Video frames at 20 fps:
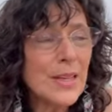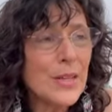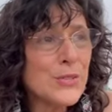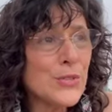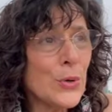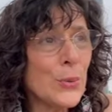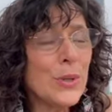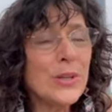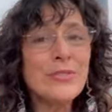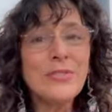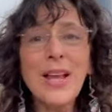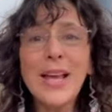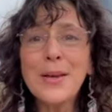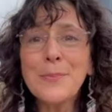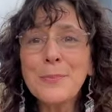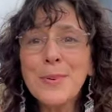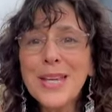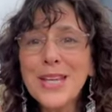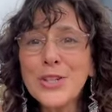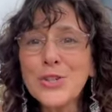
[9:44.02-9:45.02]
So, if
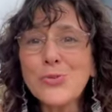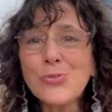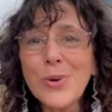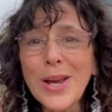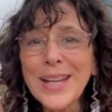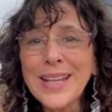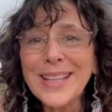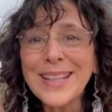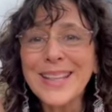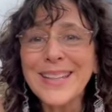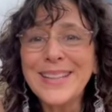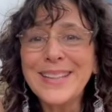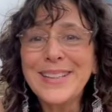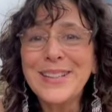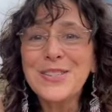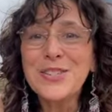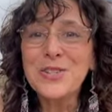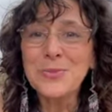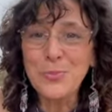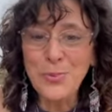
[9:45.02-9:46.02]
like me, you're ready
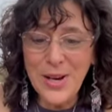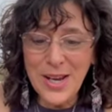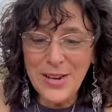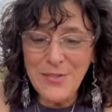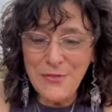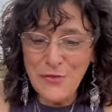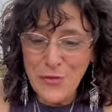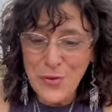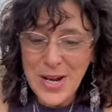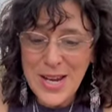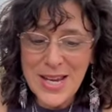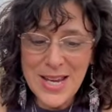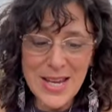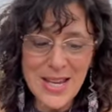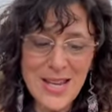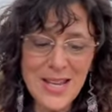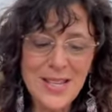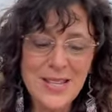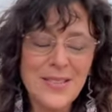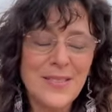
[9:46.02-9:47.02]
to break
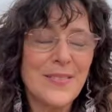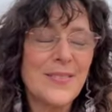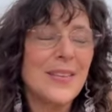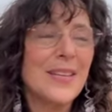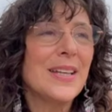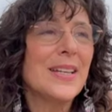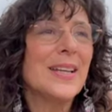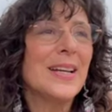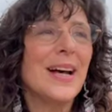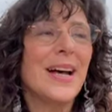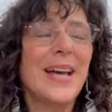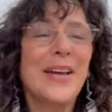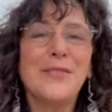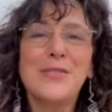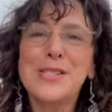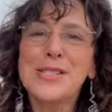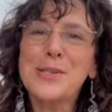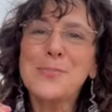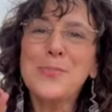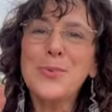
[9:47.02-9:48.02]
free, I have
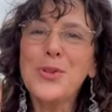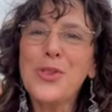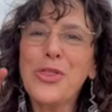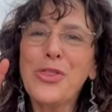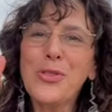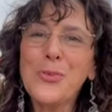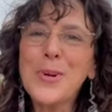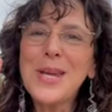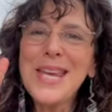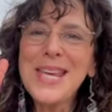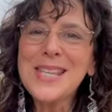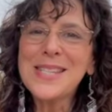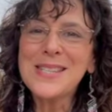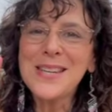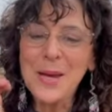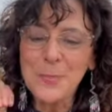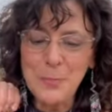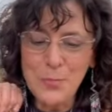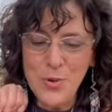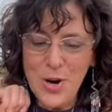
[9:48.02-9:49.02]
a simple three
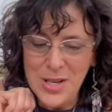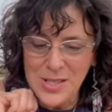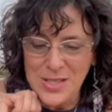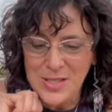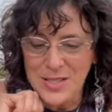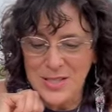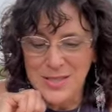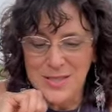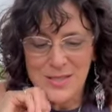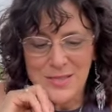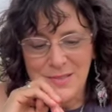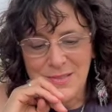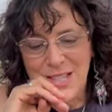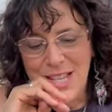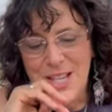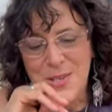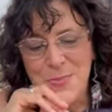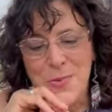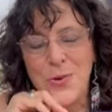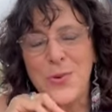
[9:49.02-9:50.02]
step process
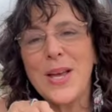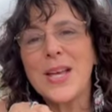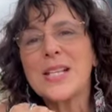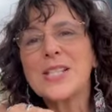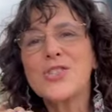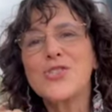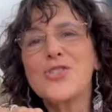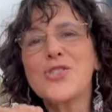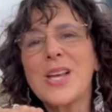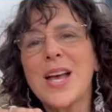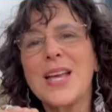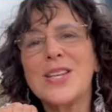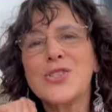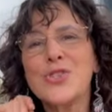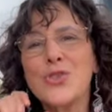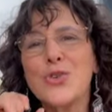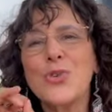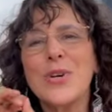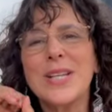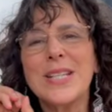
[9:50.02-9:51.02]
to help you
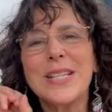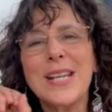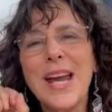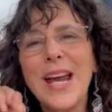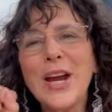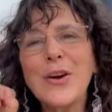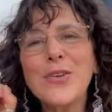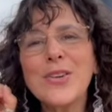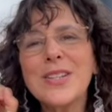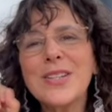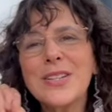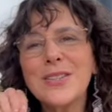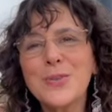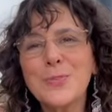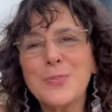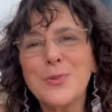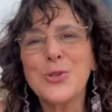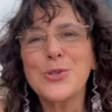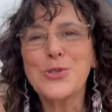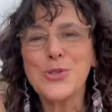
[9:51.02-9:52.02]
exercise your inherent
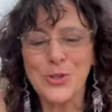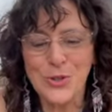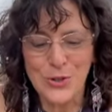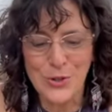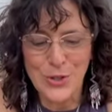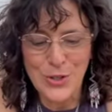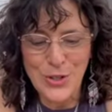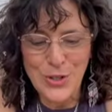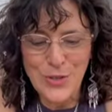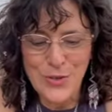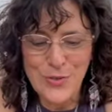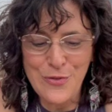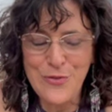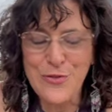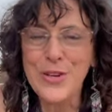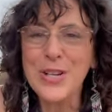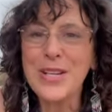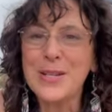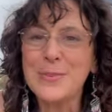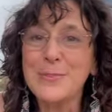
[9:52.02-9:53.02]
personal
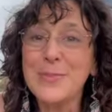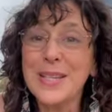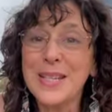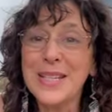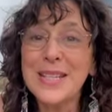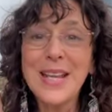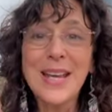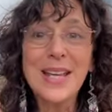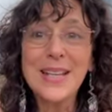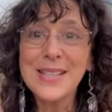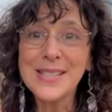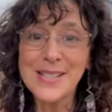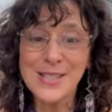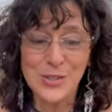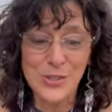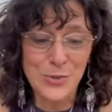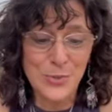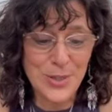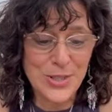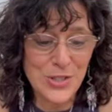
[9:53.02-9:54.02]
freedom in any
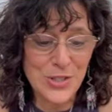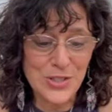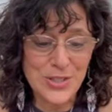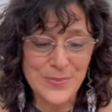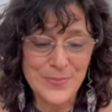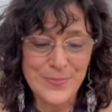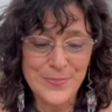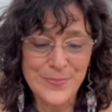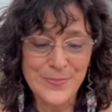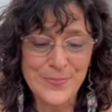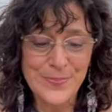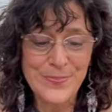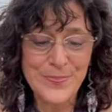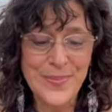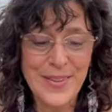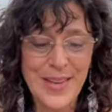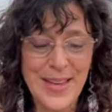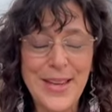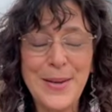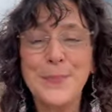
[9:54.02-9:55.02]
situation.
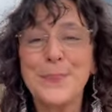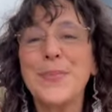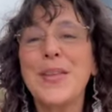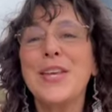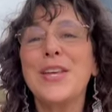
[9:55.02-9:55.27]
Okay?